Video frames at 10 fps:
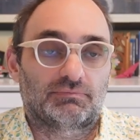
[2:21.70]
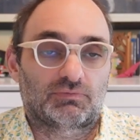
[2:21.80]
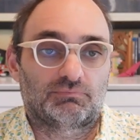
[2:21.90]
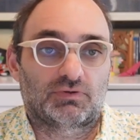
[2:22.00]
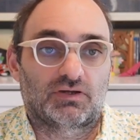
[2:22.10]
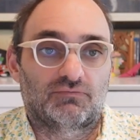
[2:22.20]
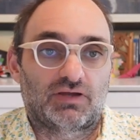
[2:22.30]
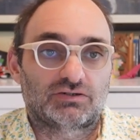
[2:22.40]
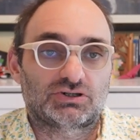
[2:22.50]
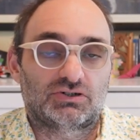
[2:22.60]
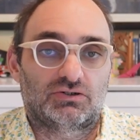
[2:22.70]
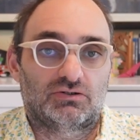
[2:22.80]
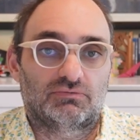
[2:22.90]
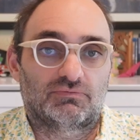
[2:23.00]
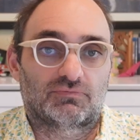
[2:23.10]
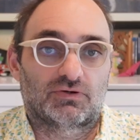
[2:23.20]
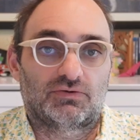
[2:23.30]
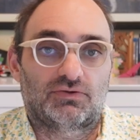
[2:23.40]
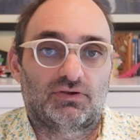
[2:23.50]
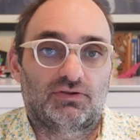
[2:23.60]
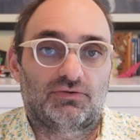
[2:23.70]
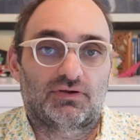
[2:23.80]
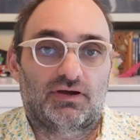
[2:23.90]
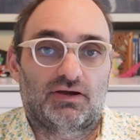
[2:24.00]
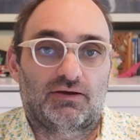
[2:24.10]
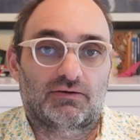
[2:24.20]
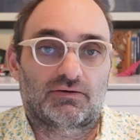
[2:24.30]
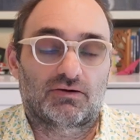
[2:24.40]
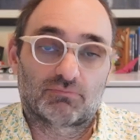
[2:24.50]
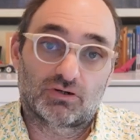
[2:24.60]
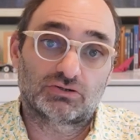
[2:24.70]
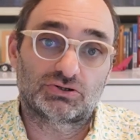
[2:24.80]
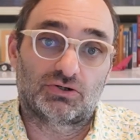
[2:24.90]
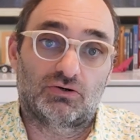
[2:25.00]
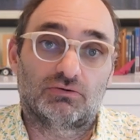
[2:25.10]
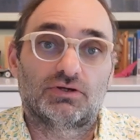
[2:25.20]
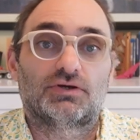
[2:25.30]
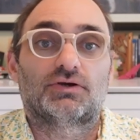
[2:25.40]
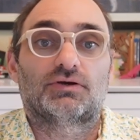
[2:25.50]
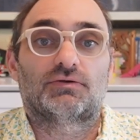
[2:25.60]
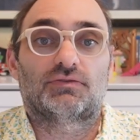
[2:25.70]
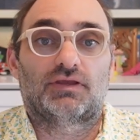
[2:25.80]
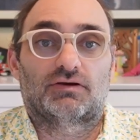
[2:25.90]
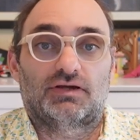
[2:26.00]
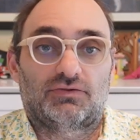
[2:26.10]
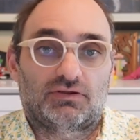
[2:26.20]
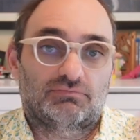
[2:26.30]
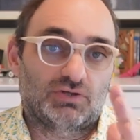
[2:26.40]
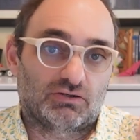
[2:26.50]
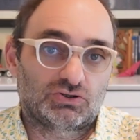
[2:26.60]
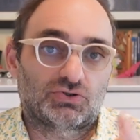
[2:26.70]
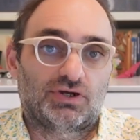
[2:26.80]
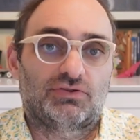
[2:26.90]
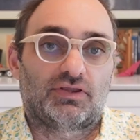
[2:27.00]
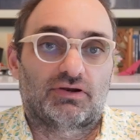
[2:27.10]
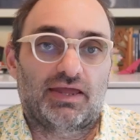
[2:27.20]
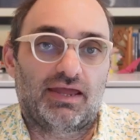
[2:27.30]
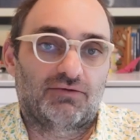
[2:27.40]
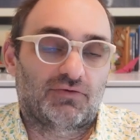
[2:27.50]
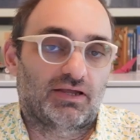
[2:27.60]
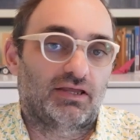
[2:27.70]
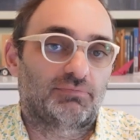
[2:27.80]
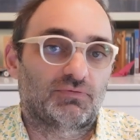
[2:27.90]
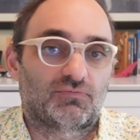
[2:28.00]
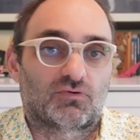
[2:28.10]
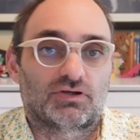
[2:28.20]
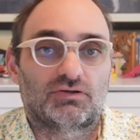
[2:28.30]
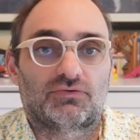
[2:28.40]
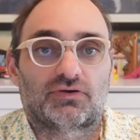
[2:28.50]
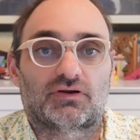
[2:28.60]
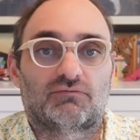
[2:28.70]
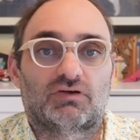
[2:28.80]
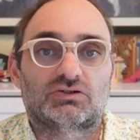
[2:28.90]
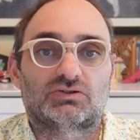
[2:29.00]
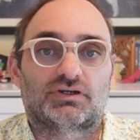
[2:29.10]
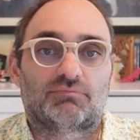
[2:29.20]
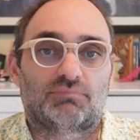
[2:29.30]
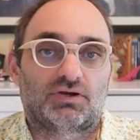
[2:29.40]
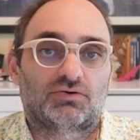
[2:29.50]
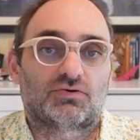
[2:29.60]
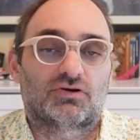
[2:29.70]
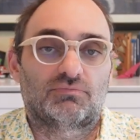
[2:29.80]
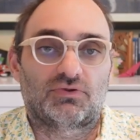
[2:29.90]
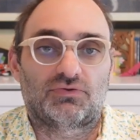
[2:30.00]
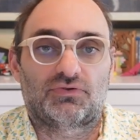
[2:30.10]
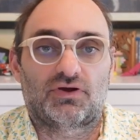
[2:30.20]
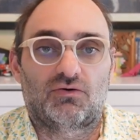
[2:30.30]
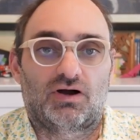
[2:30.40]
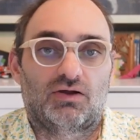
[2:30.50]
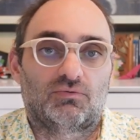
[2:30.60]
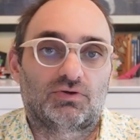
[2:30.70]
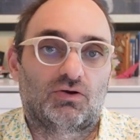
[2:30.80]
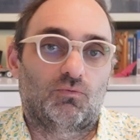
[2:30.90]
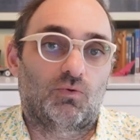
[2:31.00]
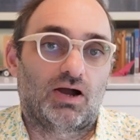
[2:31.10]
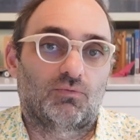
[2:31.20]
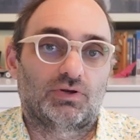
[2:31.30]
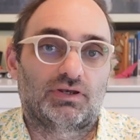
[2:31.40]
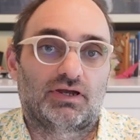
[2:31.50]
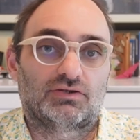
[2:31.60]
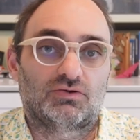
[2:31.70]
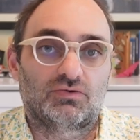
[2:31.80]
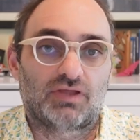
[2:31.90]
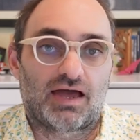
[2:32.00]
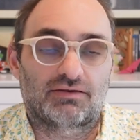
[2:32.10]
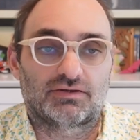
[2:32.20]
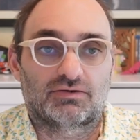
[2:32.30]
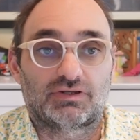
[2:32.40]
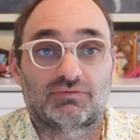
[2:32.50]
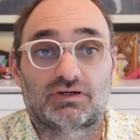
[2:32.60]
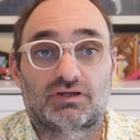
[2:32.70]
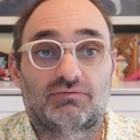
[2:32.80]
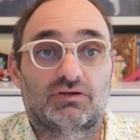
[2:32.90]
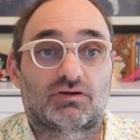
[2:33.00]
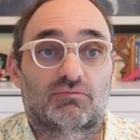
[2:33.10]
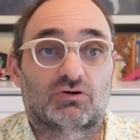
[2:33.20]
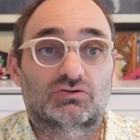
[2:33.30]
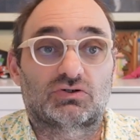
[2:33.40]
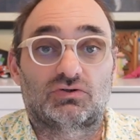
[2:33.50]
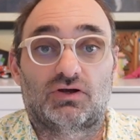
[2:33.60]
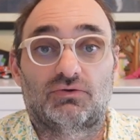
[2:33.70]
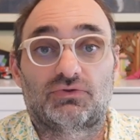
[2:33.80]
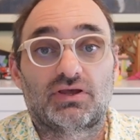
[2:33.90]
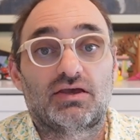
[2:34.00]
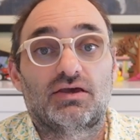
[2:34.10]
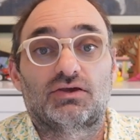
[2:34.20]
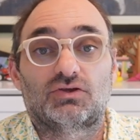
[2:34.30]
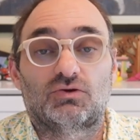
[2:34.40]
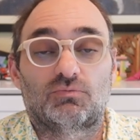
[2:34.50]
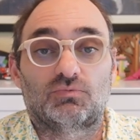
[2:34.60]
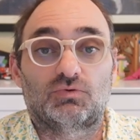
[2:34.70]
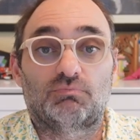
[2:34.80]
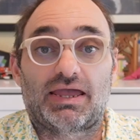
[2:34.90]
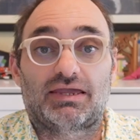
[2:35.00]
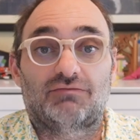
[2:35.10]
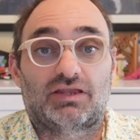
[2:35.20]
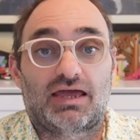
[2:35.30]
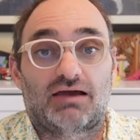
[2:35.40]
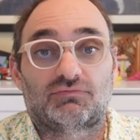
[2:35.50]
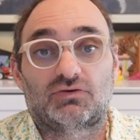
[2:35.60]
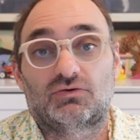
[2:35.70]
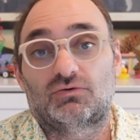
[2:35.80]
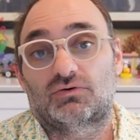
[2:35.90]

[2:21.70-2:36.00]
conventional versus commercial, there is a choice in there. Hey, if I can get up to 4 units on conventional and get better terms and so on, why wouldn't I do that? Even commercial loans, you may even have to